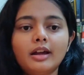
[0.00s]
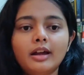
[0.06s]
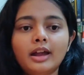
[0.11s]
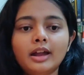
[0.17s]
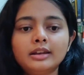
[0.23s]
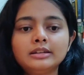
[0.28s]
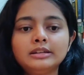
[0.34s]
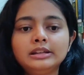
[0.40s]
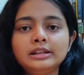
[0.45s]

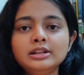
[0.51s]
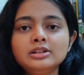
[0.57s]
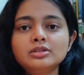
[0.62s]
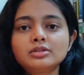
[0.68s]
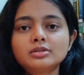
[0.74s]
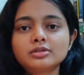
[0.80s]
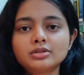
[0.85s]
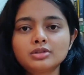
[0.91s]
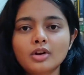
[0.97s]
and each
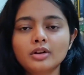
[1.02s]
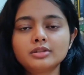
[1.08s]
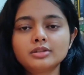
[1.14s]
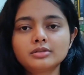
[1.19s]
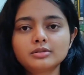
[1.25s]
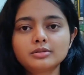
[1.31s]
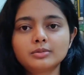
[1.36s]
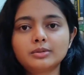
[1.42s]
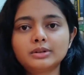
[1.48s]
short
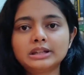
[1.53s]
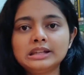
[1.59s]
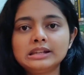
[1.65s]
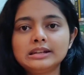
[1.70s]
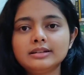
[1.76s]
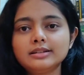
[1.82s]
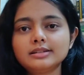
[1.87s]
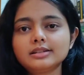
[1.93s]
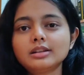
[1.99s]
story
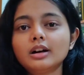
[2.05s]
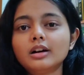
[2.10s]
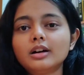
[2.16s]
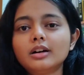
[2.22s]
is